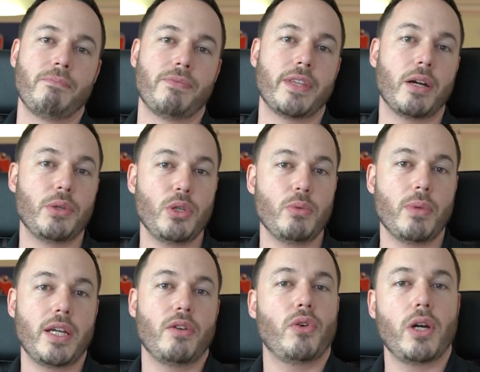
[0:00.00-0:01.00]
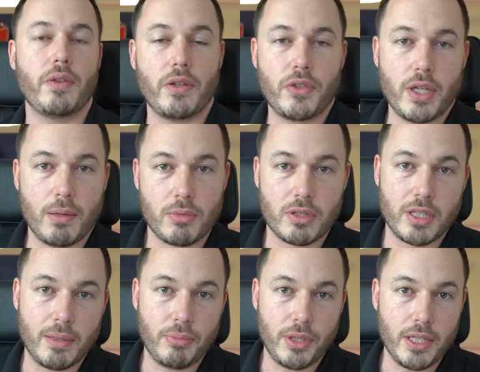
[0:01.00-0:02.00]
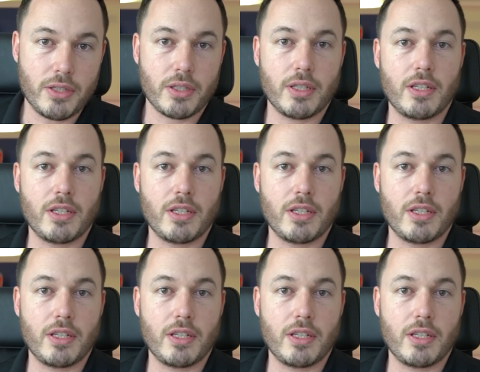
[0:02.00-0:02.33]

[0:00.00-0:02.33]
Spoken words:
Now you may have heard the term slip disc.